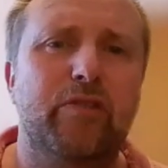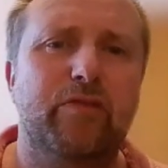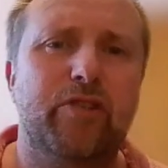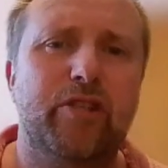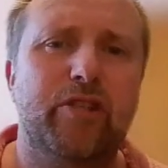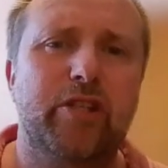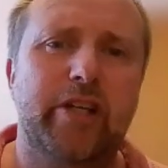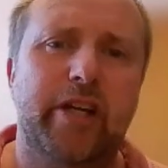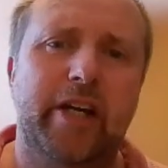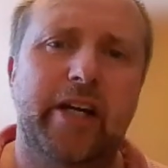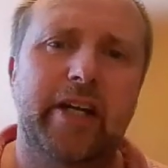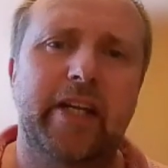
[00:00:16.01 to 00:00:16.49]

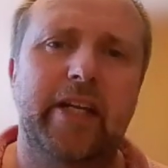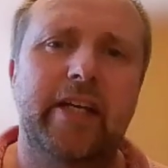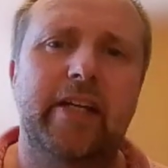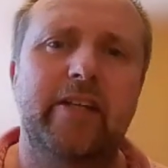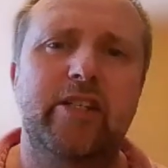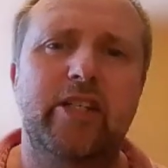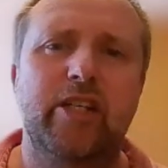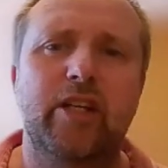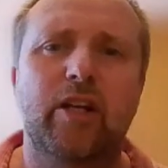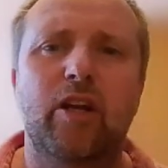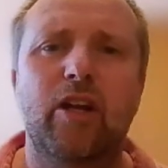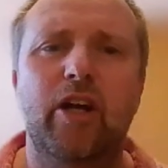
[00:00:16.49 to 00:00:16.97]
assigning
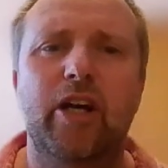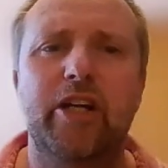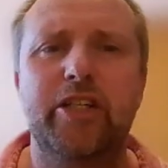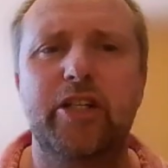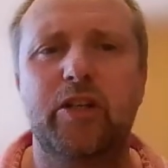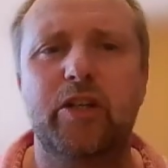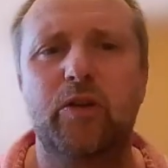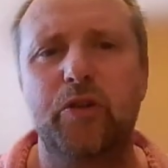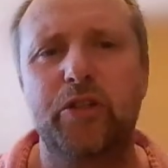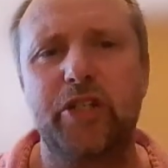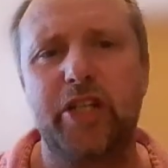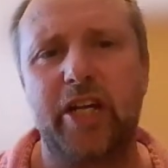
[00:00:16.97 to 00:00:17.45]

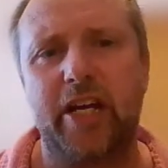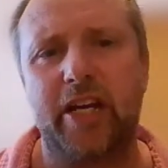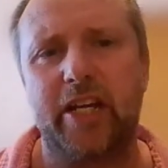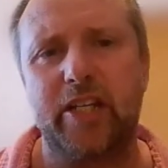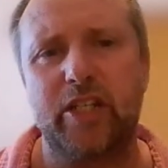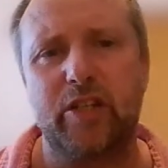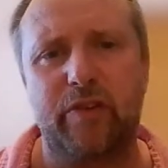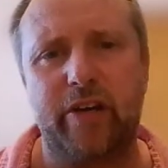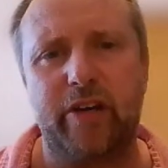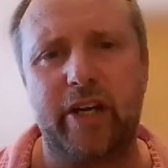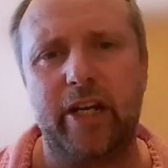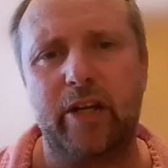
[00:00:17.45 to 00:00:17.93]
geological chance
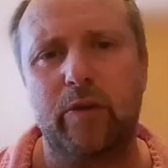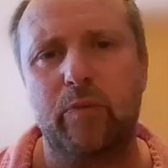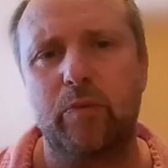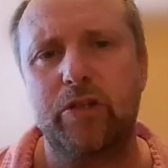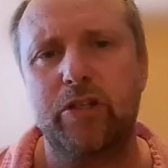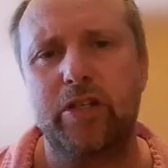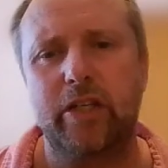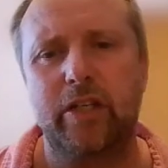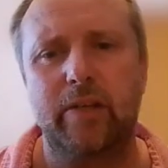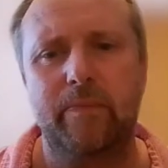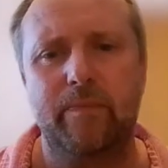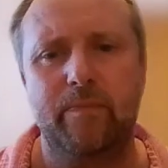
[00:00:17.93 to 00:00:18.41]
of
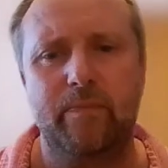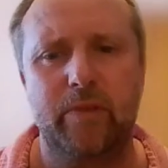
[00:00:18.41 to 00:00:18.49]
adequacy,